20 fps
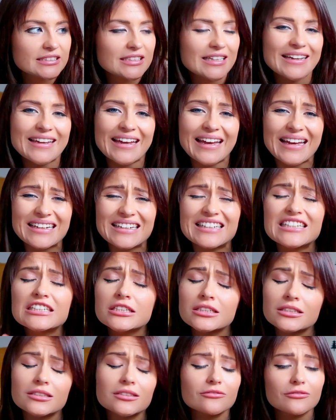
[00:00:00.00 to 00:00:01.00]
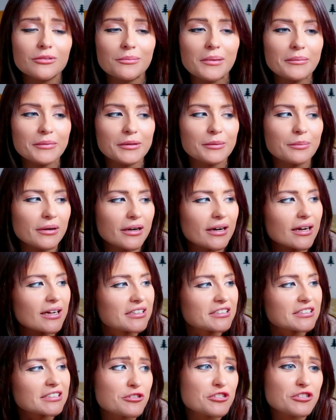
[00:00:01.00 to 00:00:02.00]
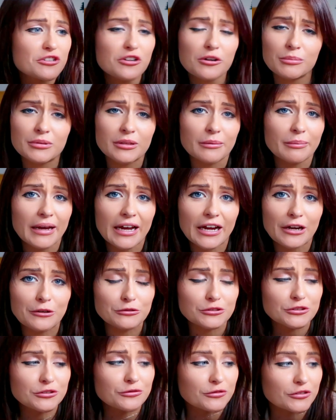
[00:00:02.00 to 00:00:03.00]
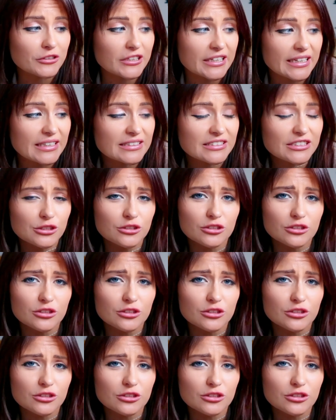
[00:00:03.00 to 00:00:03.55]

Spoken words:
Again, I can't remember the price, just a couple of pounds for this.